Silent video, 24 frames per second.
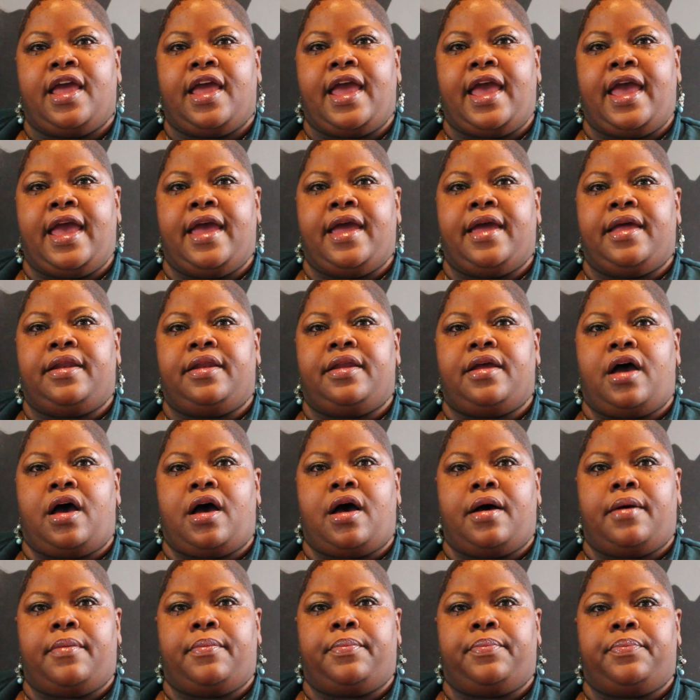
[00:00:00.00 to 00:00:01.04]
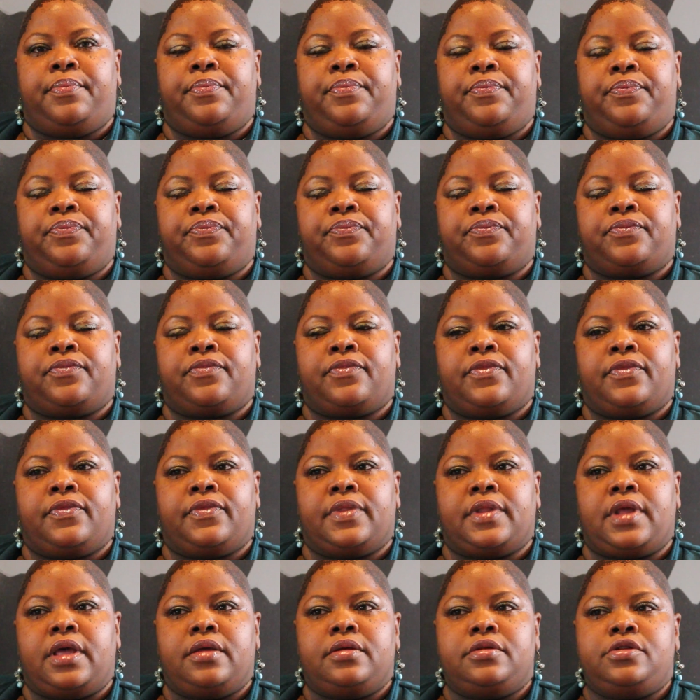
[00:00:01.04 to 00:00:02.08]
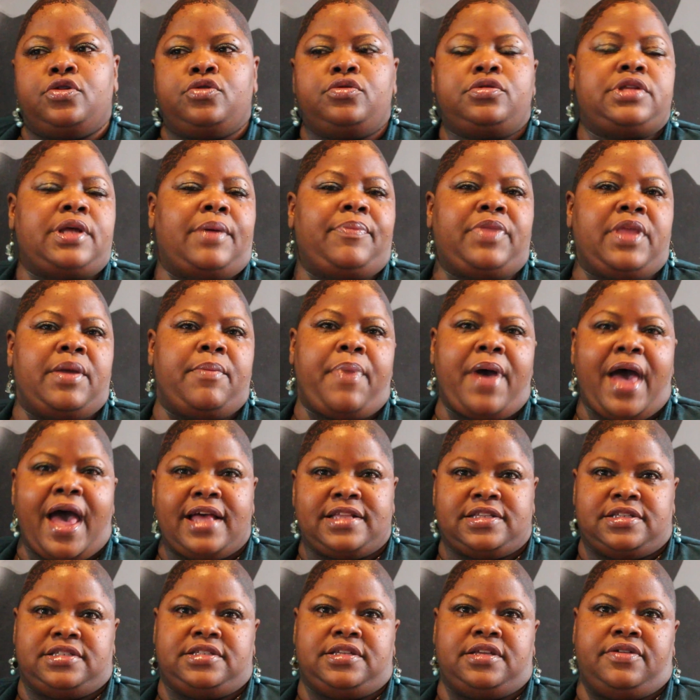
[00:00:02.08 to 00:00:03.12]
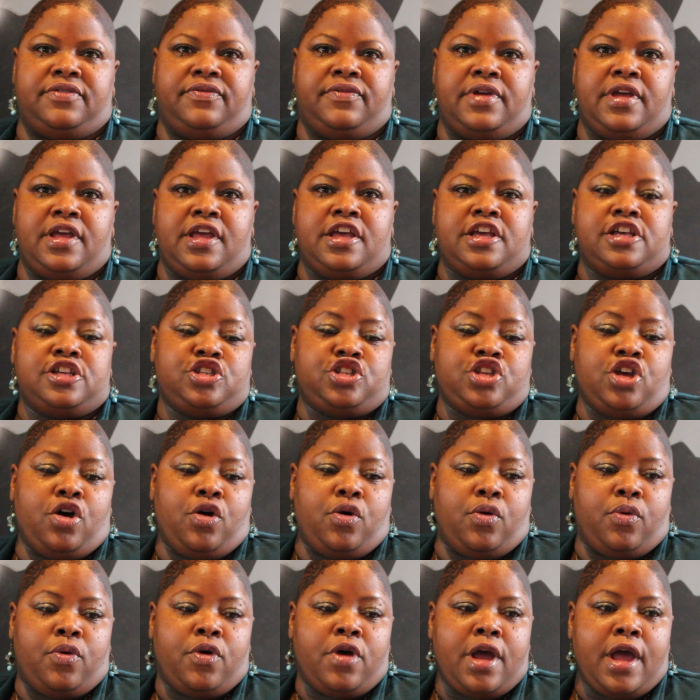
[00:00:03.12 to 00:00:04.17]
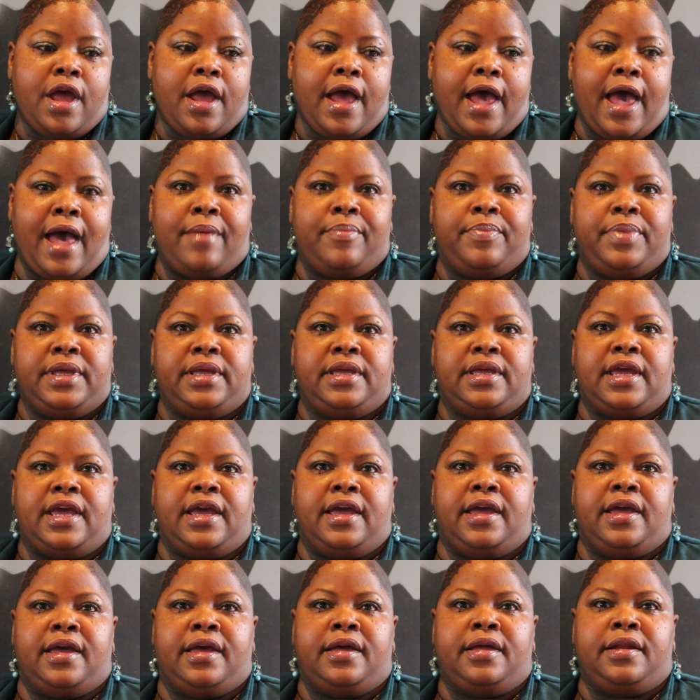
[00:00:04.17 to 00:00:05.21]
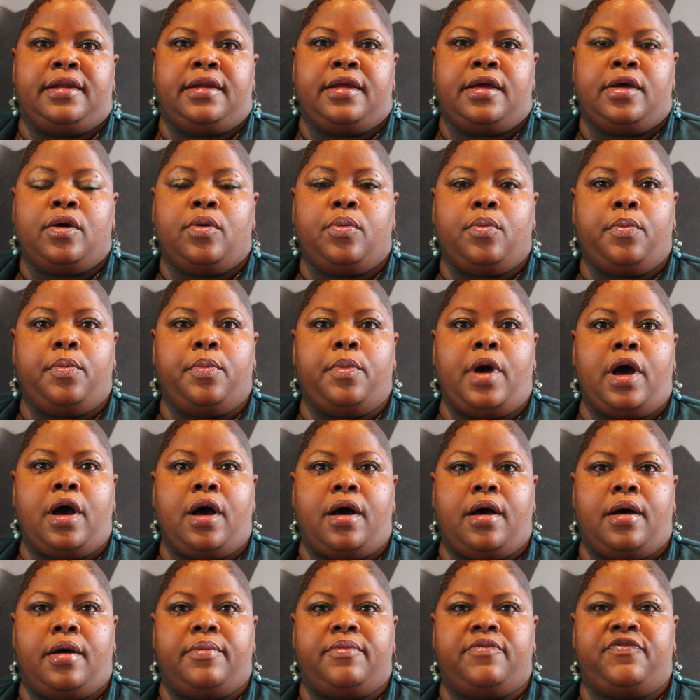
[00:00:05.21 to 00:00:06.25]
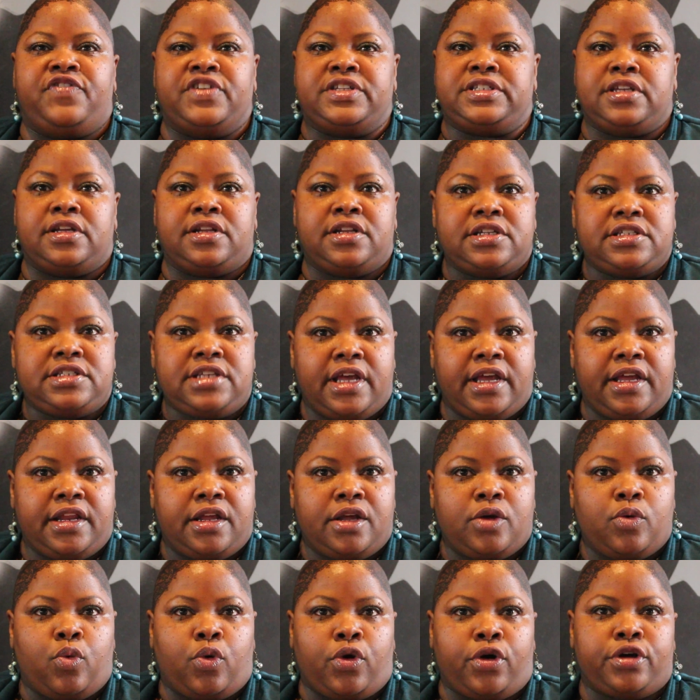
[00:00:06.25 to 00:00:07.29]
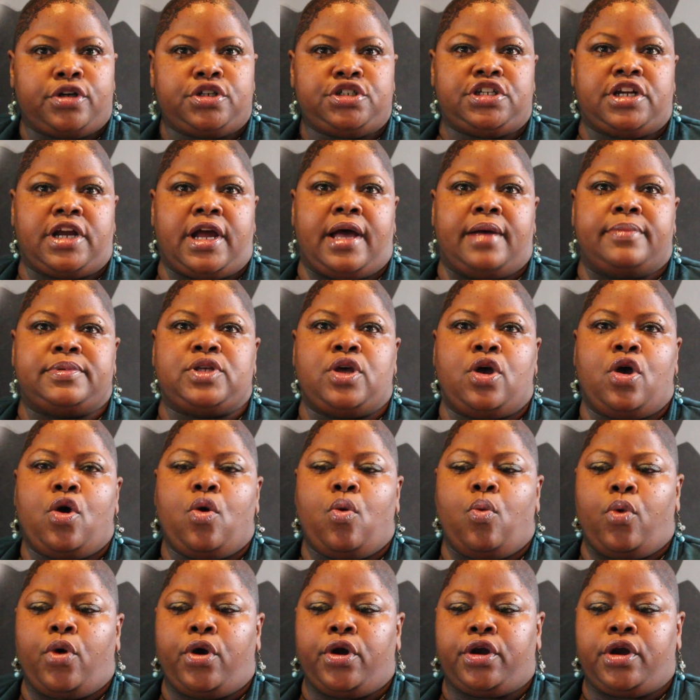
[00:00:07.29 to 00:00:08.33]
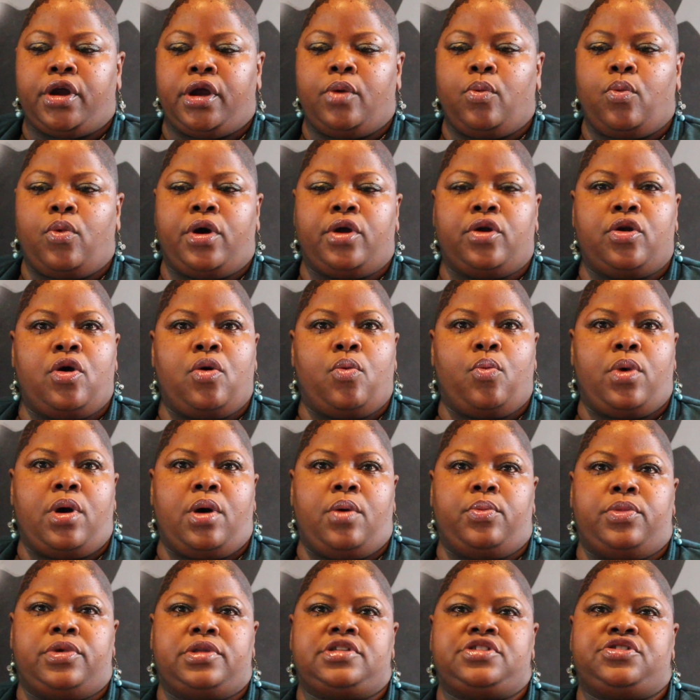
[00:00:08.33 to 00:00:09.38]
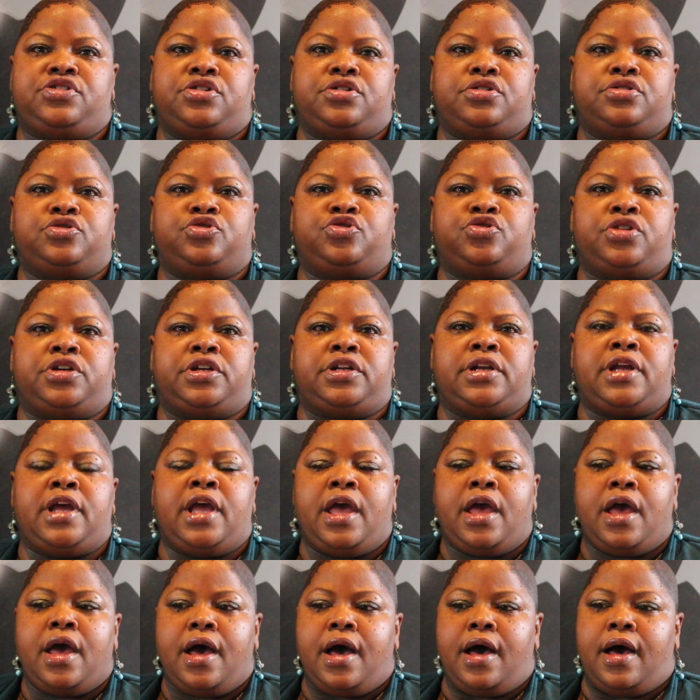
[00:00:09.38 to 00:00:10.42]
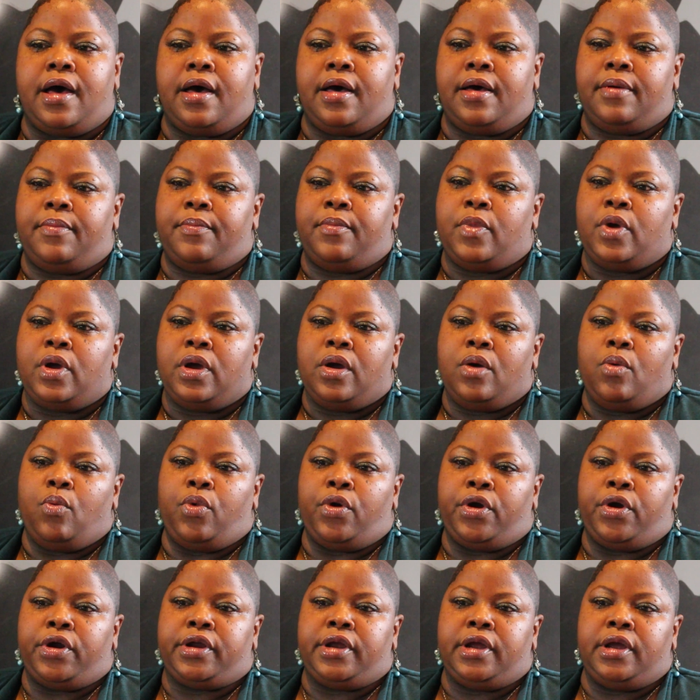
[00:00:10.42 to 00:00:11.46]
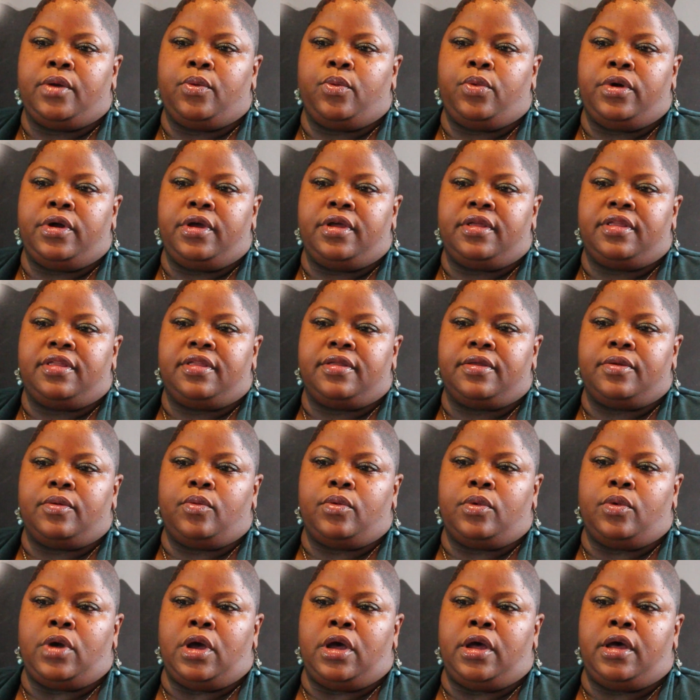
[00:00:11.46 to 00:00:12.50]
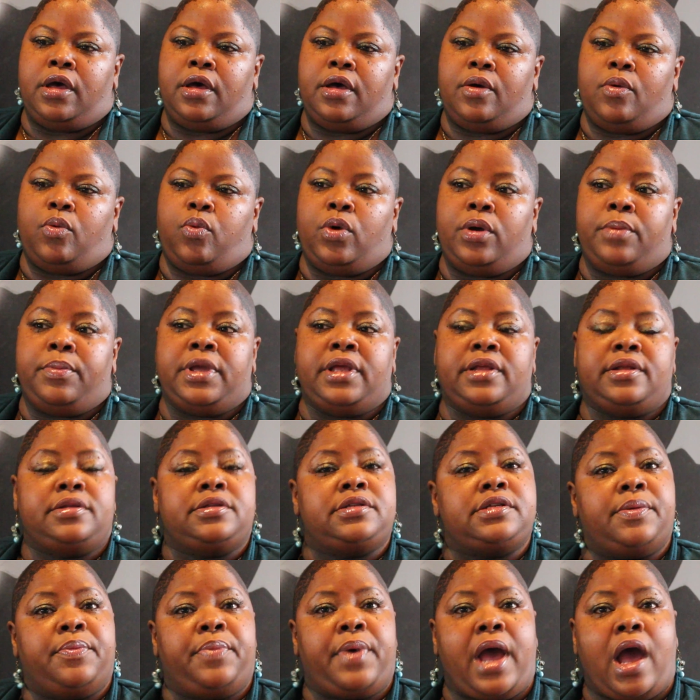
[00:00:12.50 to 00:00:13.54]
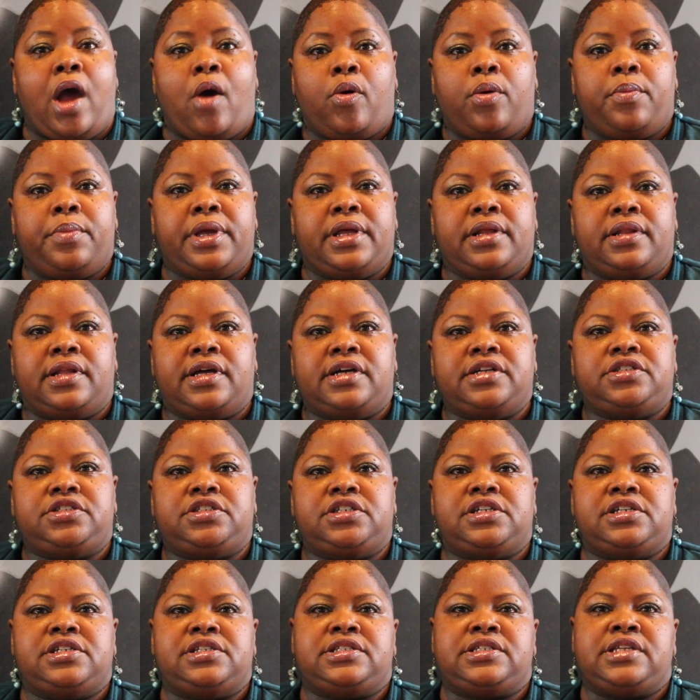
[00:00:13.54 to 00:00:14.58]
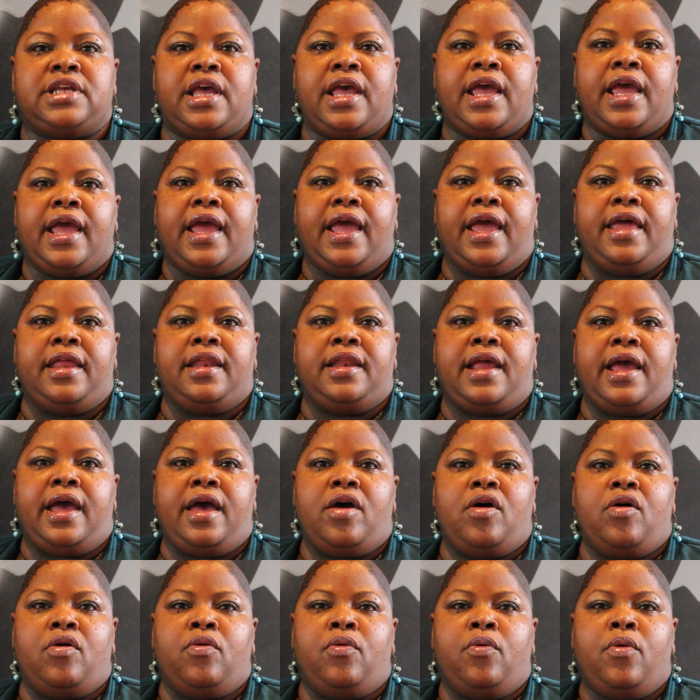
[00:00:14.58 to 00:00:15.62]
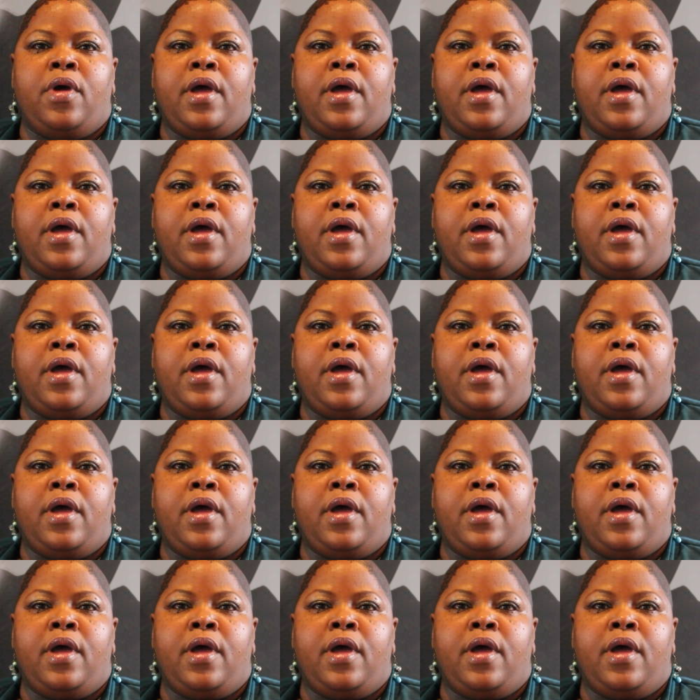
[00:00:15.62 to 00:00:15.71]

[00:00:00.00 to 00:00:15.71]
and do something positive. So I began facilitating workshops, working one-on-one with children, working with women's empowerment luncheons, and now